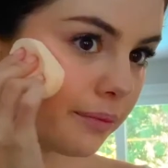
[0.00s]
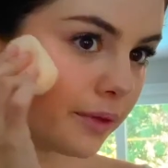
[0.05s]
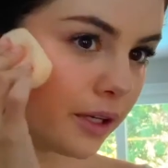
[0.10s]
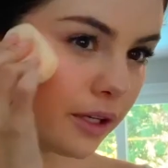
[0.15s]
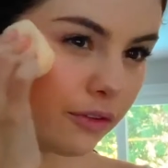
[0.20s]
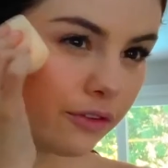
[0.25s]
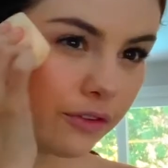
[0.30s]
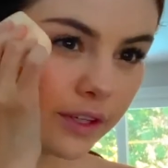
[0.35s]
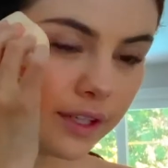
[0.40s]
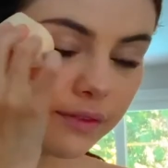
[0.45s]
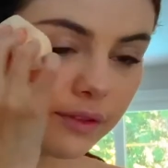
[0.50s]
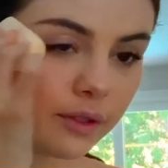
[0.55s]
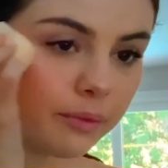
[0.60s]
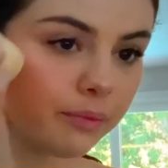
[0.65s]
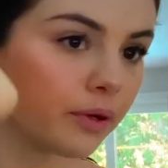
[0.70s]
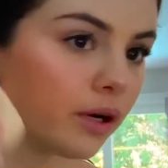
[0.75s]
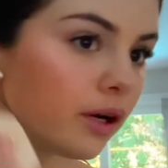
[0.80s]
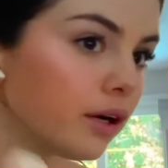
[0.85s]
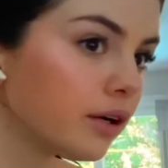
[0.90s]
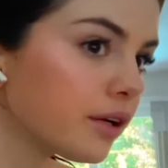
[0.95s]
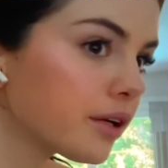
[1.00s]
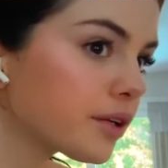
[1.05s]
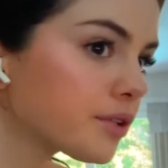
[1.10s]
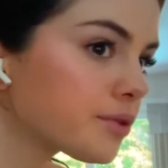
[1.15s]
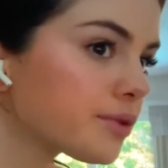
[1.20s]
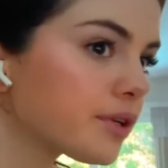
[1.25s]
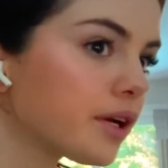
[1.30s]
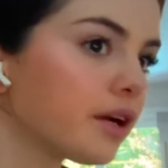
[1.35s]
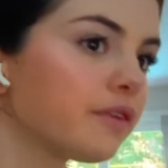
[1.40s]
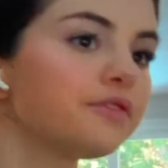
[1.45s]
My favorite product
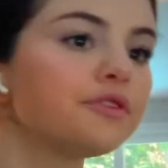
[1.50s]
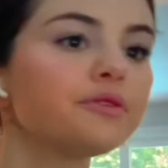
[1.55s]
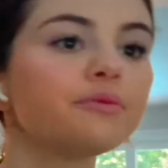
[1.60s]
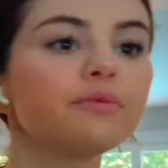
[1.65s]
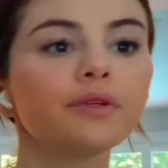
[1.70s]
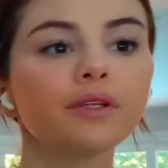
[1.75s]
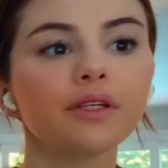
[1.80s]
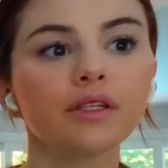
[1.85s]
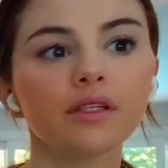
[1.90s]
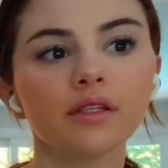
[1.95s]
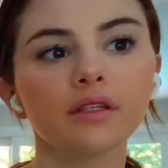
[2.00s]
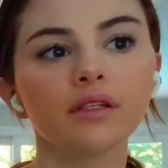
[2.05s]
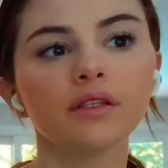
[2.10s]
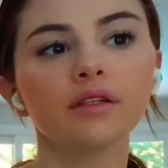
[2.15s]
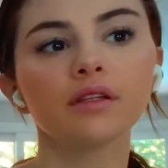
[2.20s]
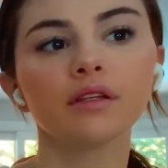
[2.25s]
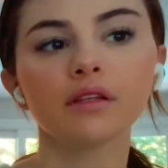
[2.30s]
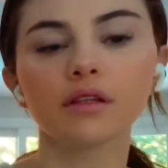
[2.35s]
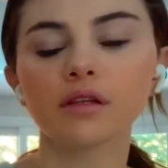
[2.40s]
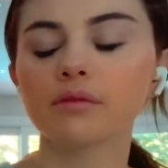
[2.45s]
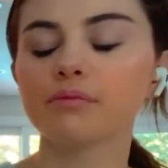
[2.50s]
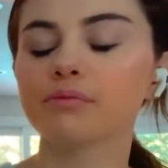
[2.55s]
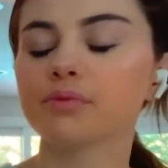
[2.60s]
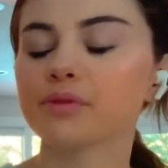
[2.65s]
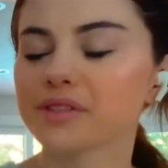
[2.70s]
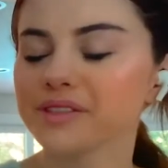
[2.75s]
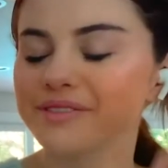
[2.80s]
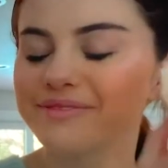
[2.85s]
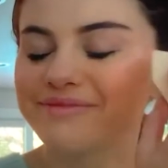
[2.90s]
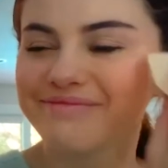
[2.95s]
would have to be the
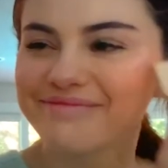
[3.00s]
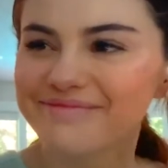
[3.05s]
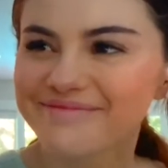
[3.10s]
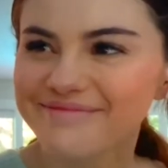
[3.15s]
lips.